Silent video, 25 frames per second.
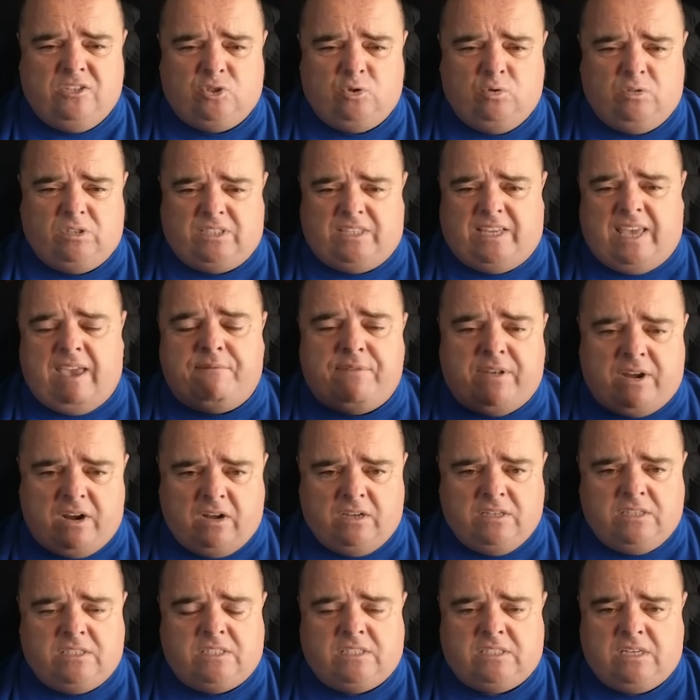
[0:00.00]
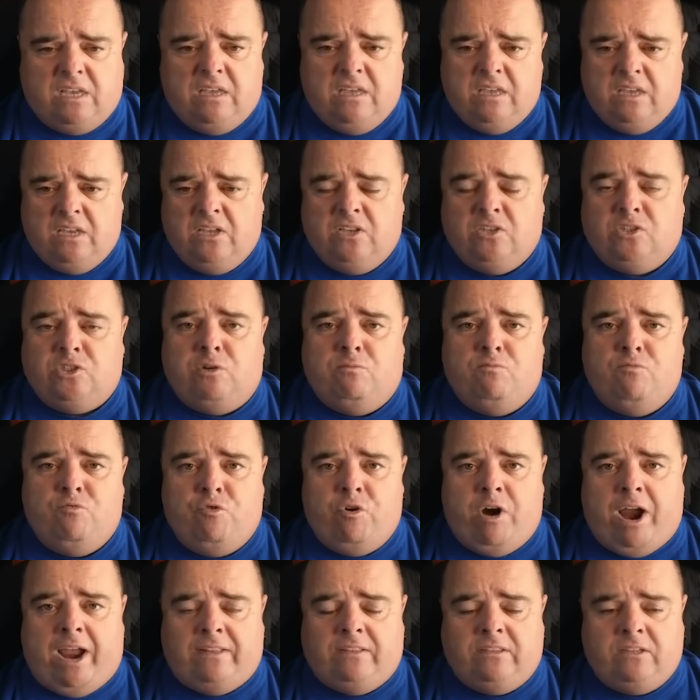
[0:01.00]
so it's given us some
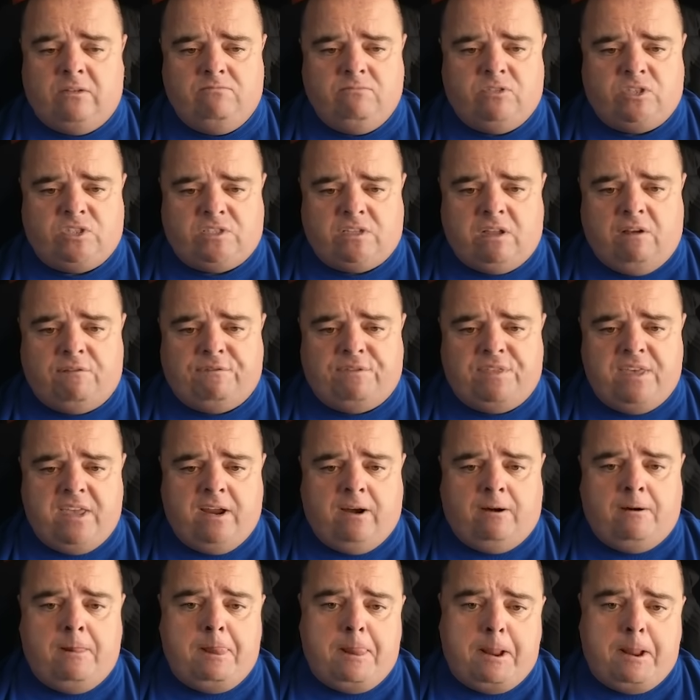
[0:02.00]
random stuff there.